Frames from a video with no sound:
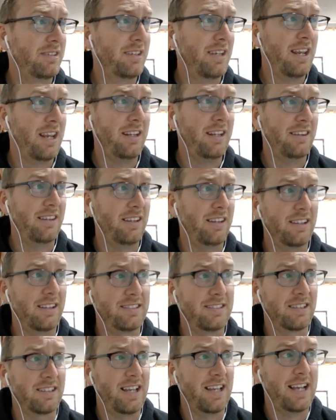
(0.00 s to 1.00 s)
Anything
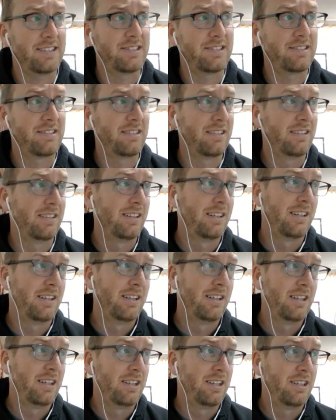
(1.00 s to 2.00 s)
that's last
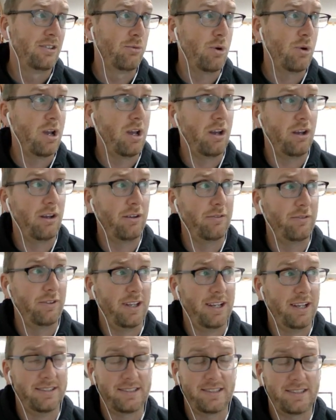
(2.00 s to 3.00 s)
12,
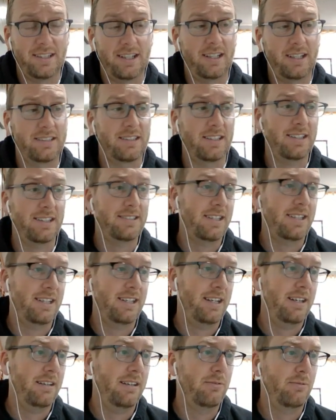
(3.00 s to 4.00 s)
last 6, last
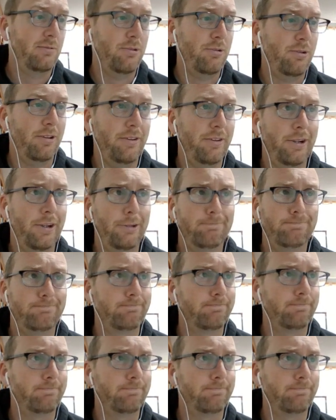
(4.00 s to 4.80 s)
8, right around there.